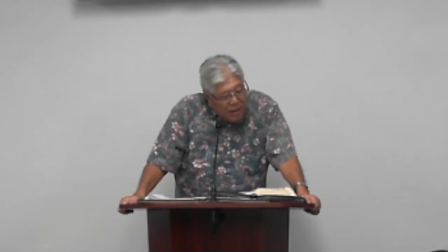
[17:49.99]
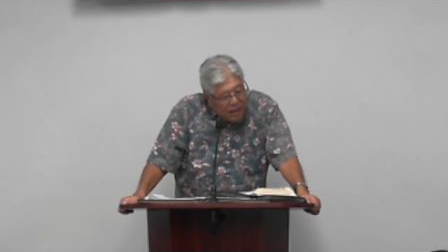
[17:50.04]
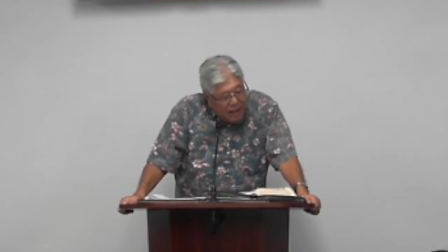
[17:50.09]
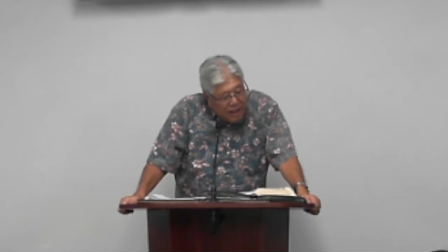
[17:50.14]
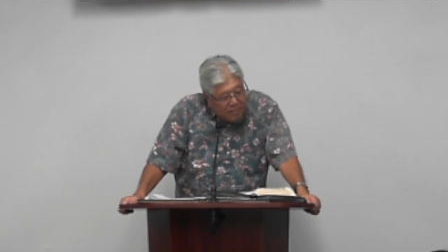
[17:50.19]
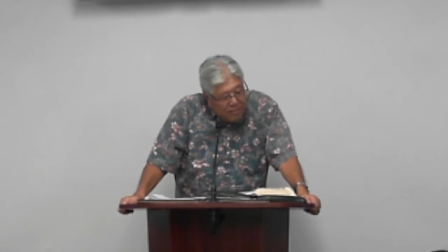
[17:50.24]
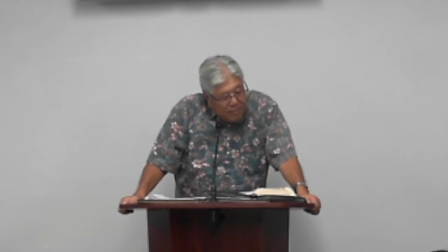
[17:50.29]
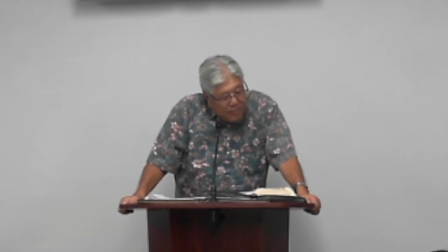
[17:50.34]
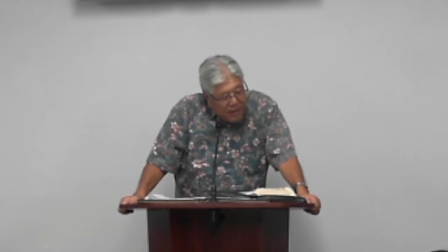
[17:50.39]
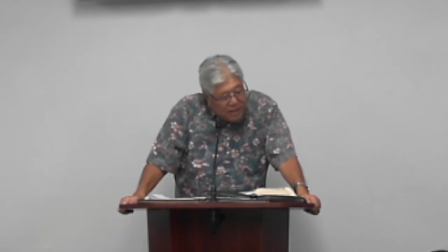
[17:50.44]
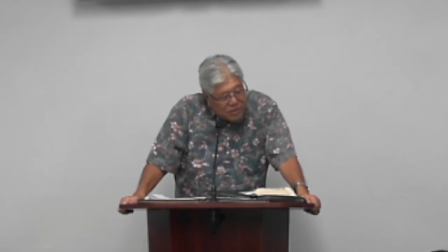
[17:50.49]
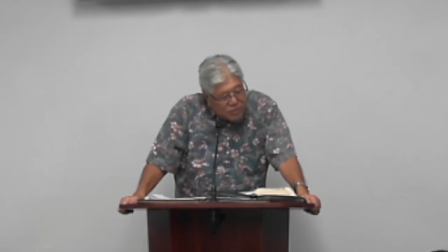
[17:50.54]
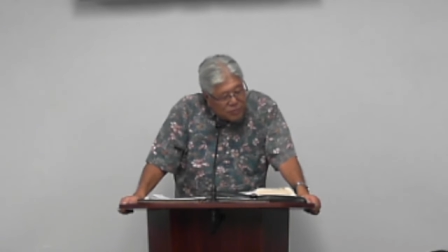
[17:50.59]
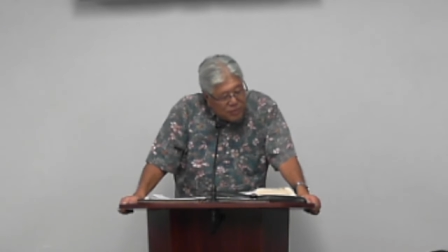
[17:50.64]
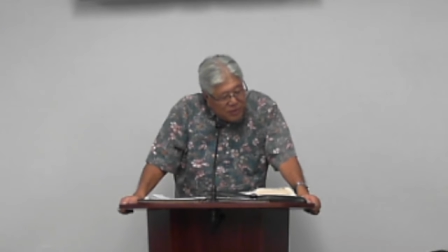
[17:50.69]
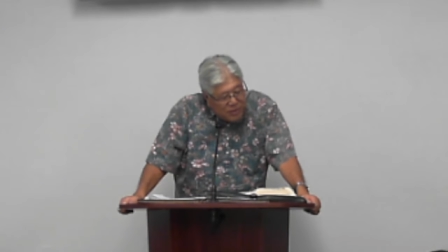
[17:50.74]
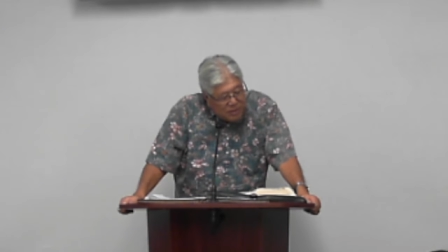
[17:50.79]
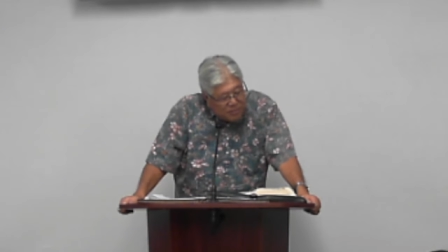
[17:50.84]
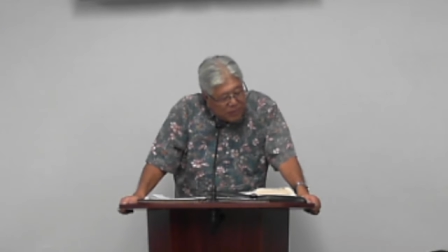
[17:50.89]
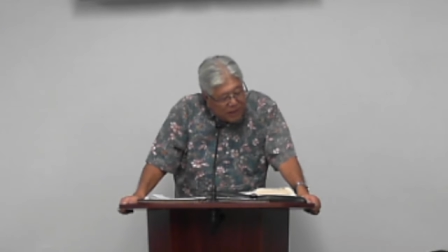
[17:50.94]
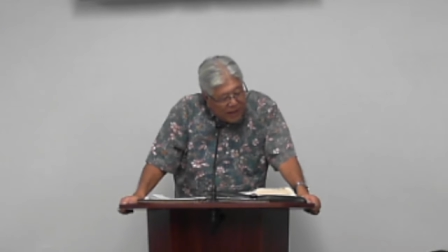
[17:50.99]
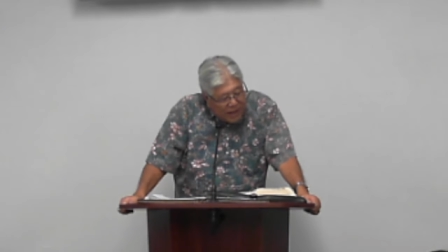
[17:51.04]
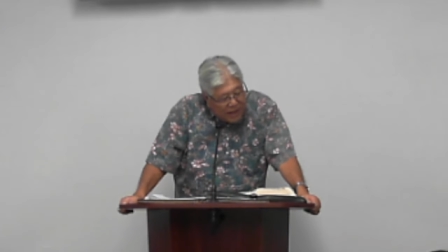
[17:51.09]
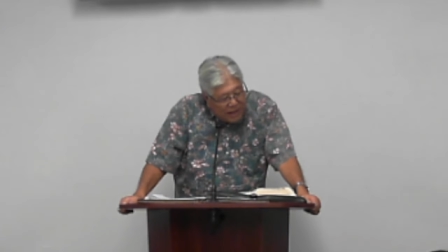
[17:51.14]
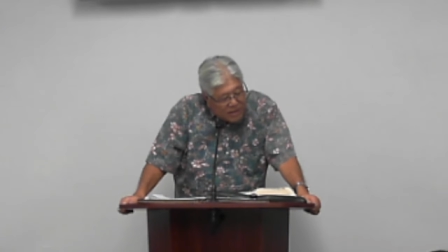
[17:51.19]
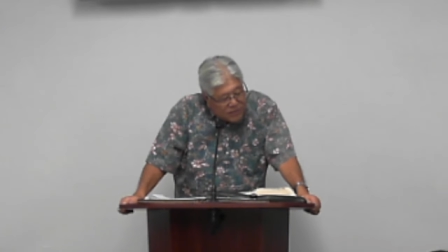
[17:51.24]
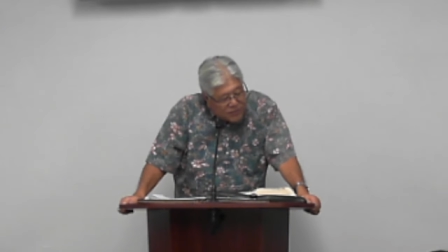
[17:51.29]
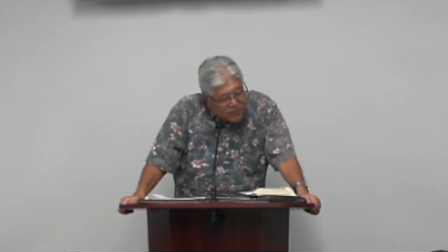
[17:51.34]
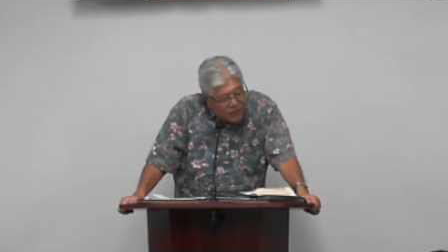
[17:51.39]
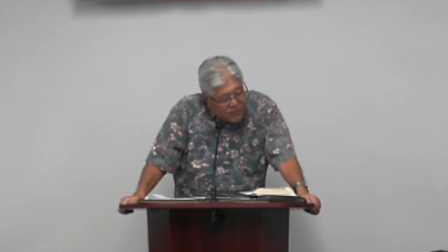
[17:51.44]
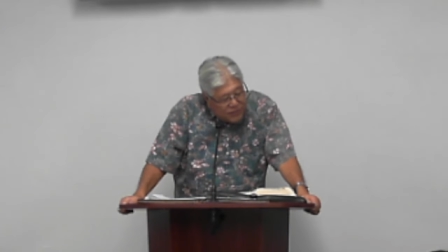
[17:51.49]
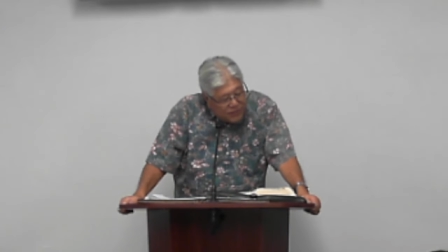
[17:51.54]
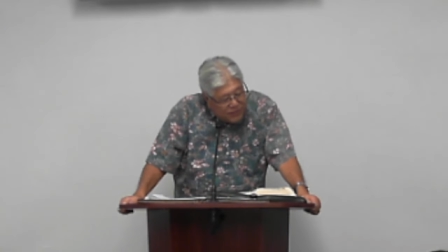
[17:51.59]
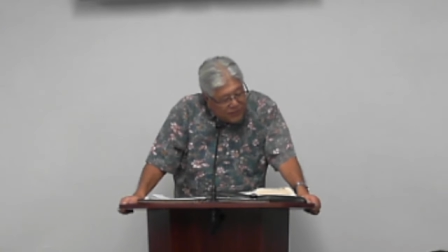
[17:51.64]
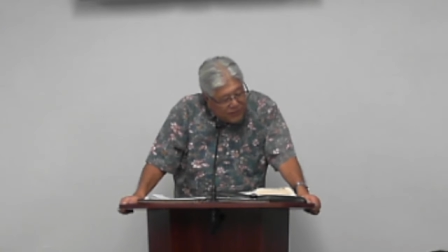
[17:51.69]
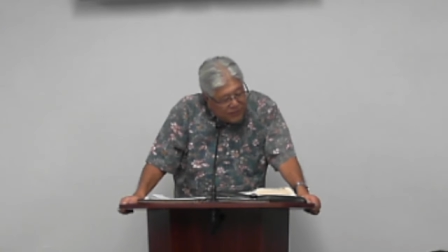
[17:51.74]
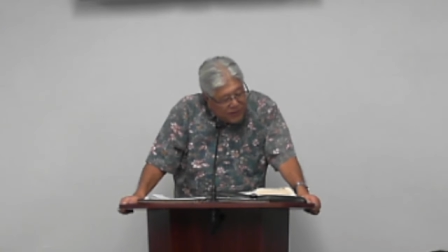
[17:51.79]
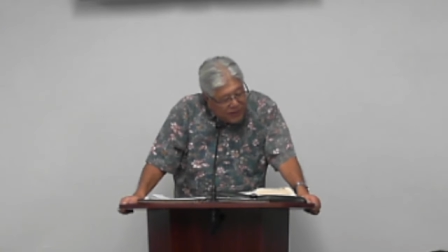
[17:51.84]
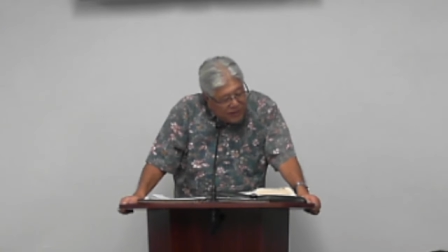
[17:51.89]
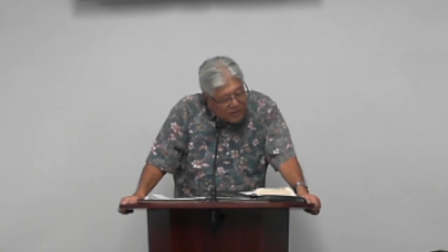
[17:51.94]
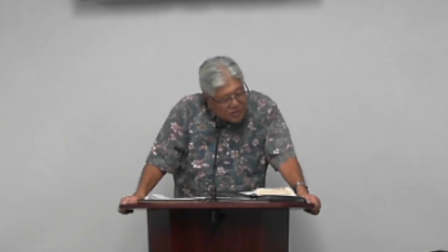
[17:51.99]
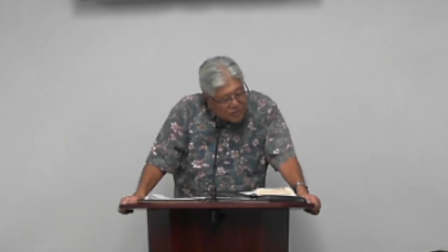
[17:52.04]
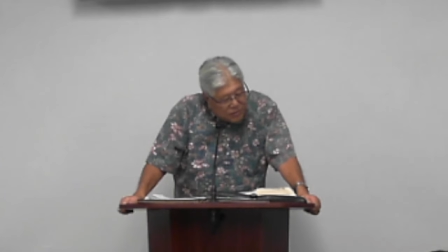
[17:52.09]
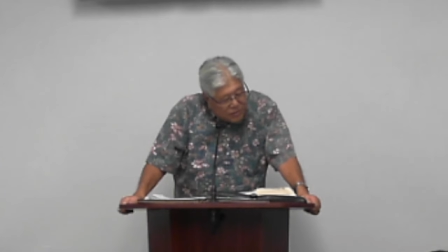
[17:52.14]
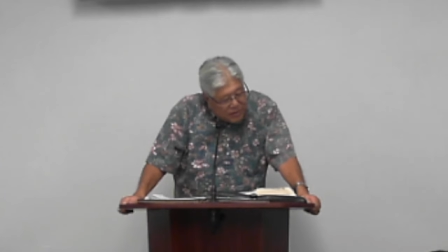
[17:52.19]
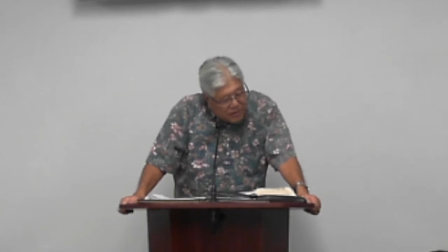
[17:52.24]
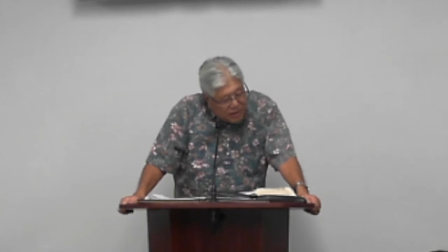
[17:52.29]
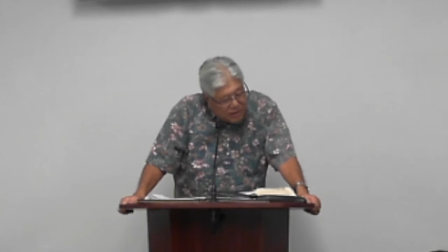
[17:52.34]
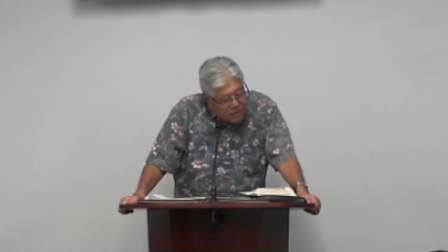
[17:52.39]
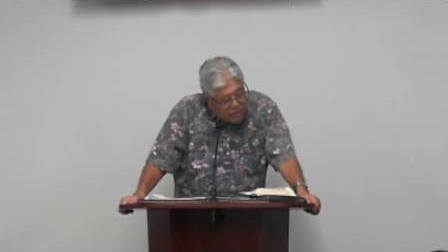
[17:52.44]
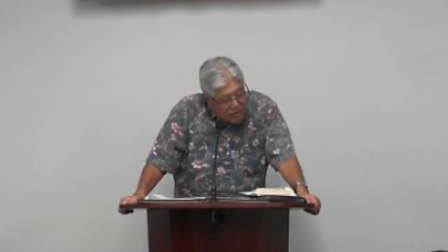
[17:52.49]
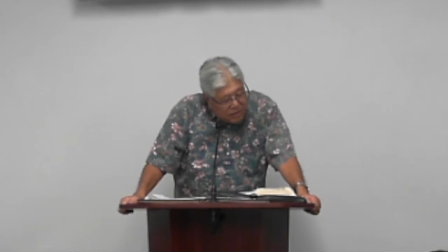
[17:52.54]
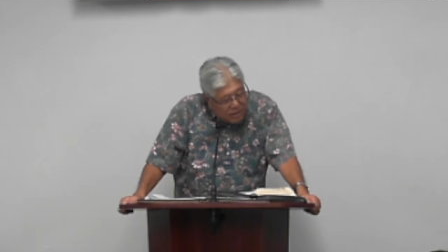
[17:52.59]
and make straight paths for your feet so that